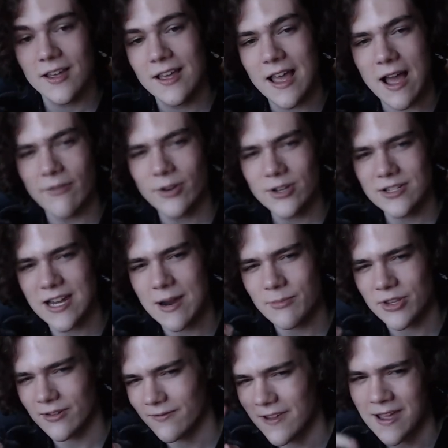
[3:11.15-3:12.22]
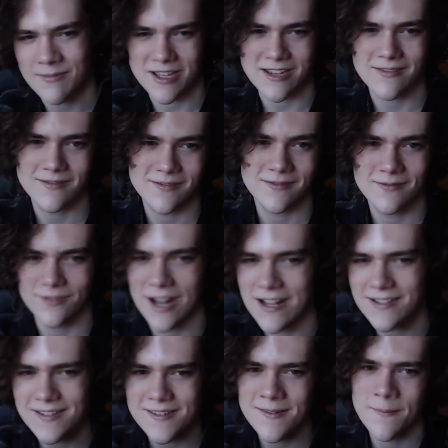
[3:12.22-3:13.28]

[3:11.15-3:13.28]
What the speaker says: Have a good time with your family, friends.